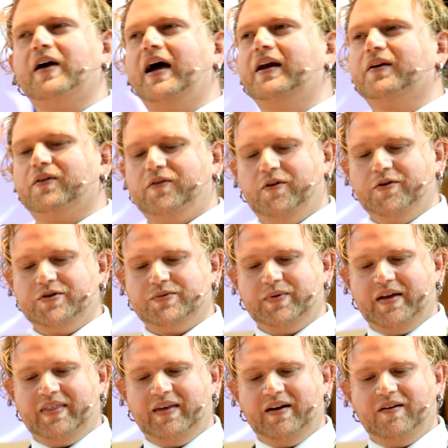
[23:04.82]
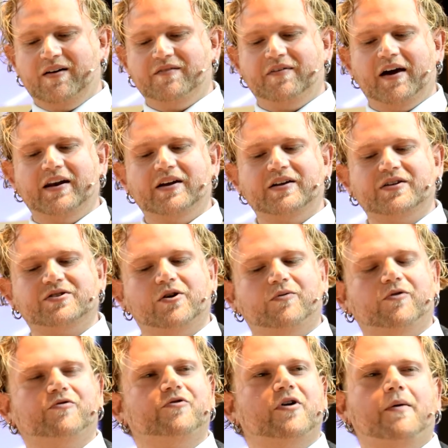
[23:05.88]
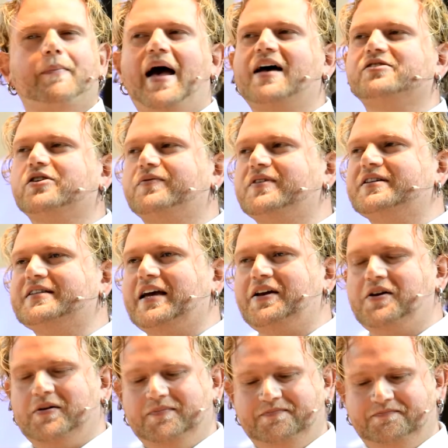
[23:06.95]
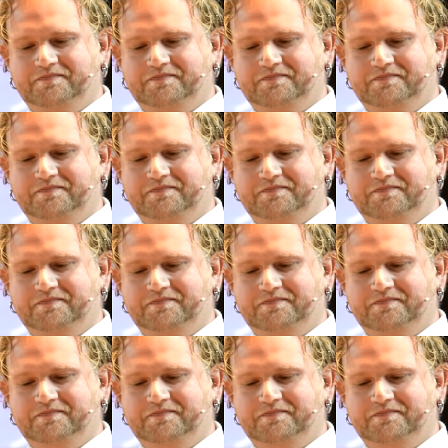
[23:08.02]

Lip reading: gotten close with here invited us over for a Passover Seder.